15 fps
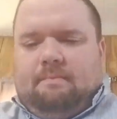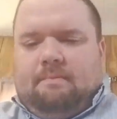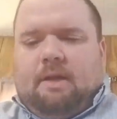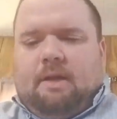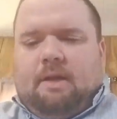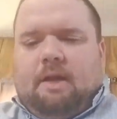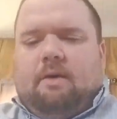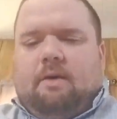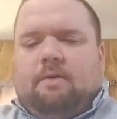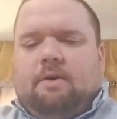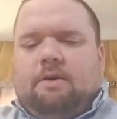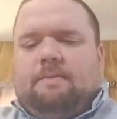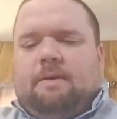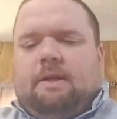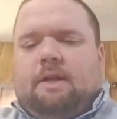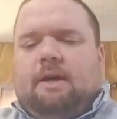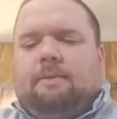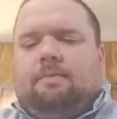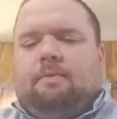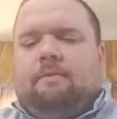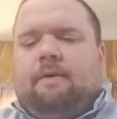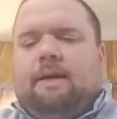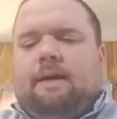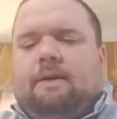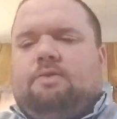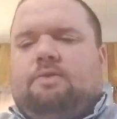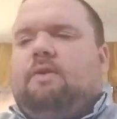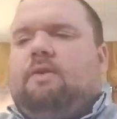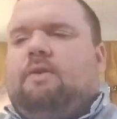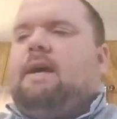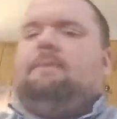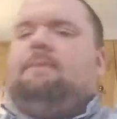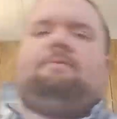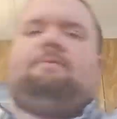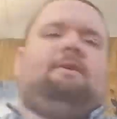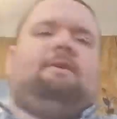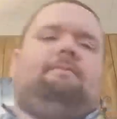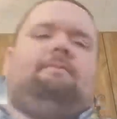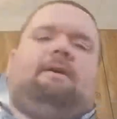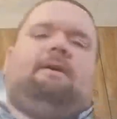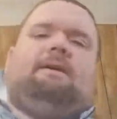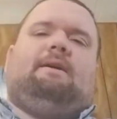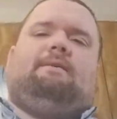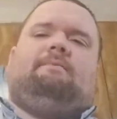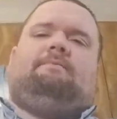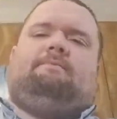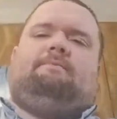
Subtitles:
always put a couple of extra wraps in mine,